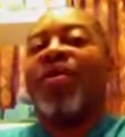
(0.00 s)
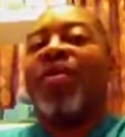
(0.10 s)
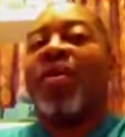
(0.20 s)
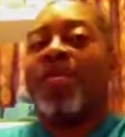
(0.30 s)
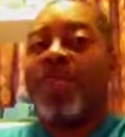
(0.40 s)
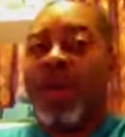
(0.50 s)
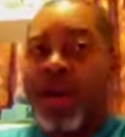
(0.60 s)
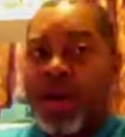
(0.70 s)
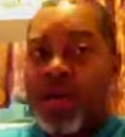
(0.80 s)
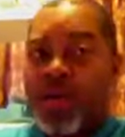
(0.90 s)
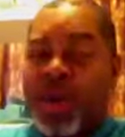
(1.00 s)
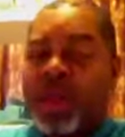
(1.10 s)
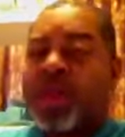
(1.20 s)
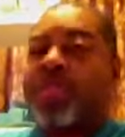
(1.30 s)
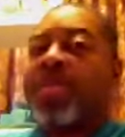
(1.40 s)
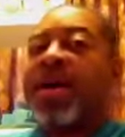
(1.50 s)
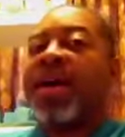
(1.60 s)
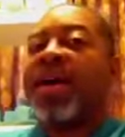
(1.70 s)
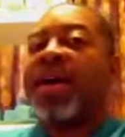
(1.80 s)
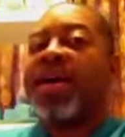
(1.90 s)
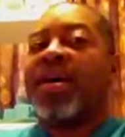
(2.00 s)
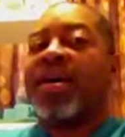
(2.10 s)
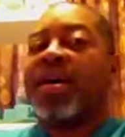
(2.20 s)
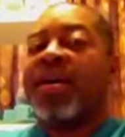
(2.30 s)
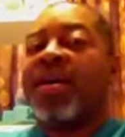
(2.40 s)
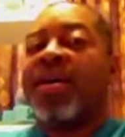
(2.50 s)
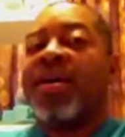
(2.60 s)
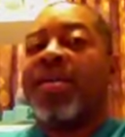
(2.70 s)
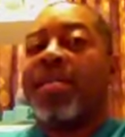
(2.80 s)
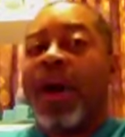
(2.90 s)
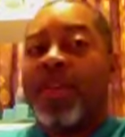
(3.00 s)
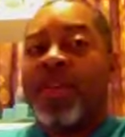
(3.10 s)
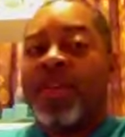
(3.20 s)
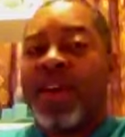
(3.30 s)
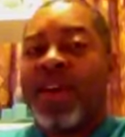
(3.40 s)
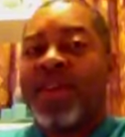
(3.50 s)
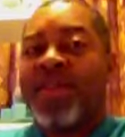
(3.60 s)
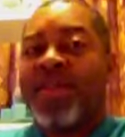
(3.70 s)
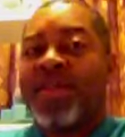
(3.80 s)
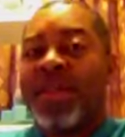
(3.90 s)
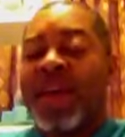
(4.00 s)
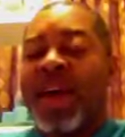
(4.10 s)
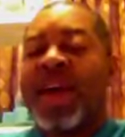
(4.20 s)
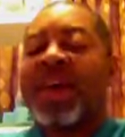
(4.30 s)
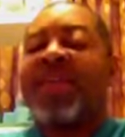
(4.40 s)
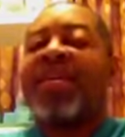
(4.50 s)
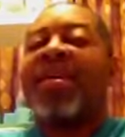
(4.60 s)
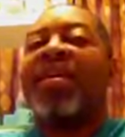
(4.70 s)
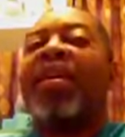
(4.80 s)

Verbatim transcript: on uh, with my uh, Bible studies. And uh, the